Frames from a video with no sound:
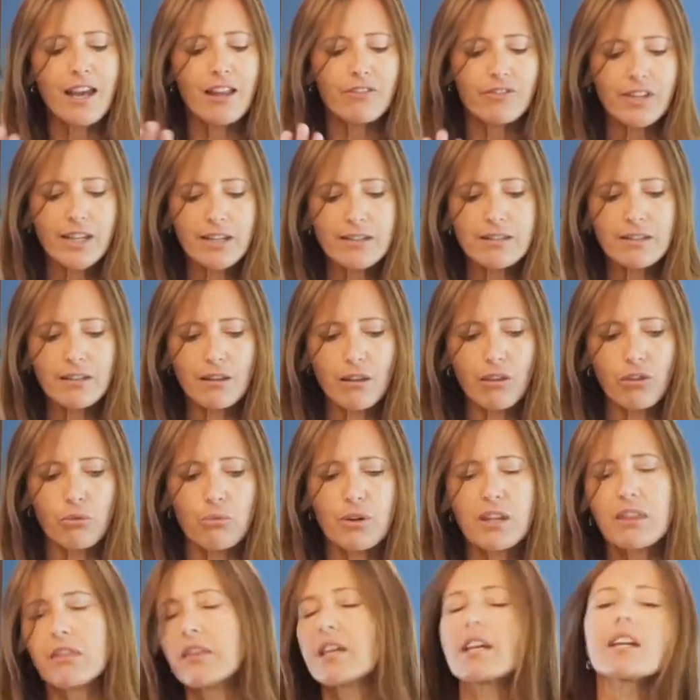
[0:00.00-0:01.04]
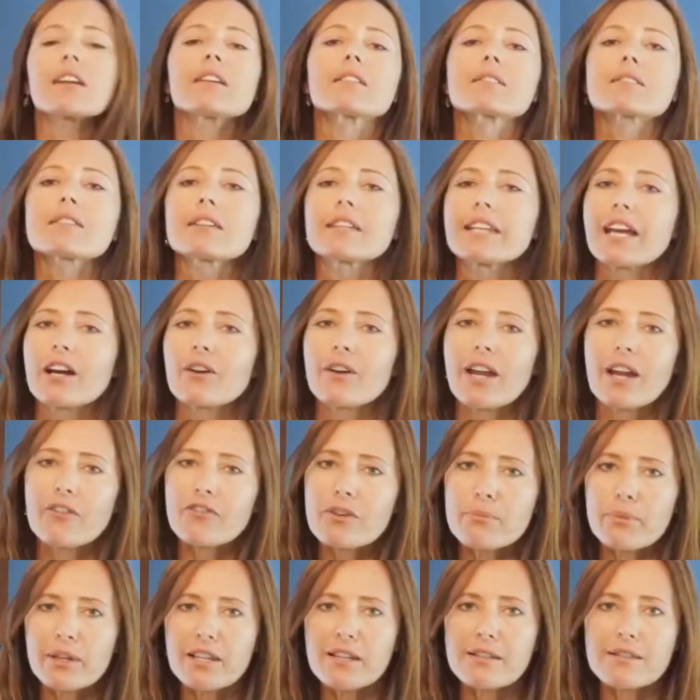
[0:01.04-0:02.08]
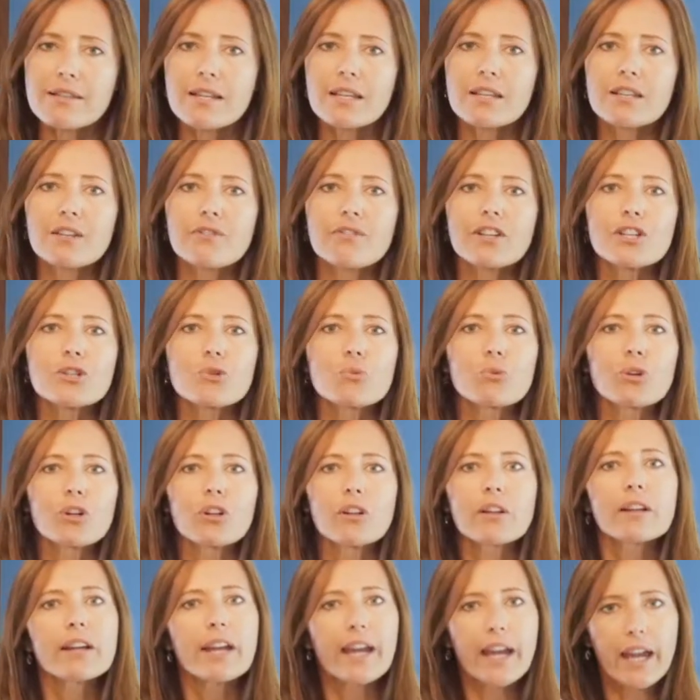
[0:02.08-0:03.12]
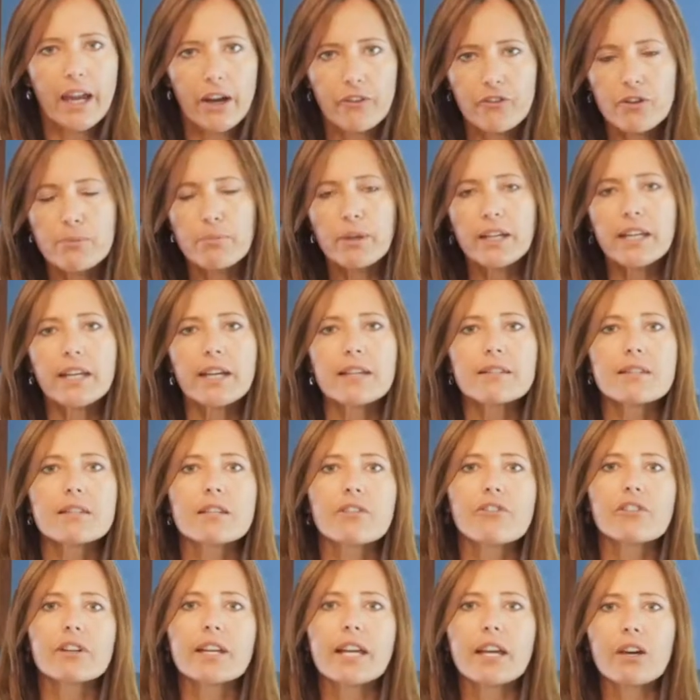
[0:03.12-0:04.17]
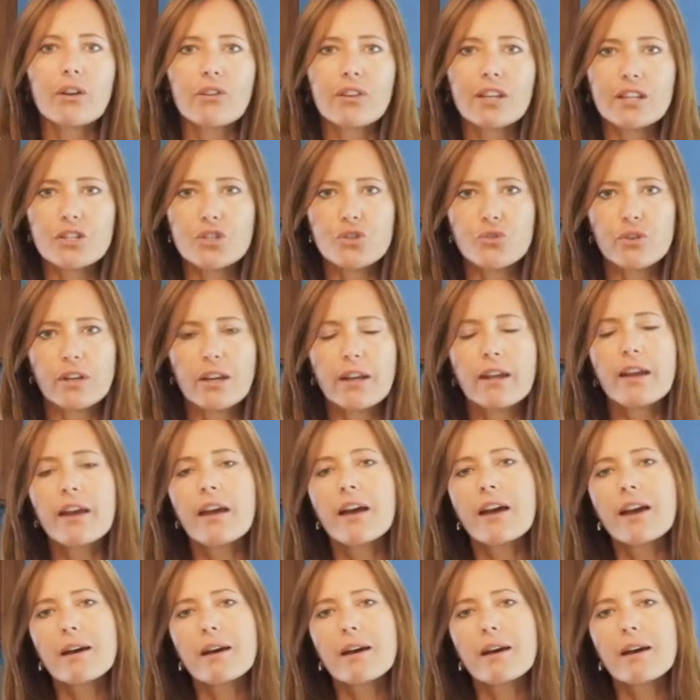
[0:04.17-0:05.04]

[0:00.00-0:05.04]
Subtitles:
These are the 3 things. Now, everybody's an individual, everybody has a different health history,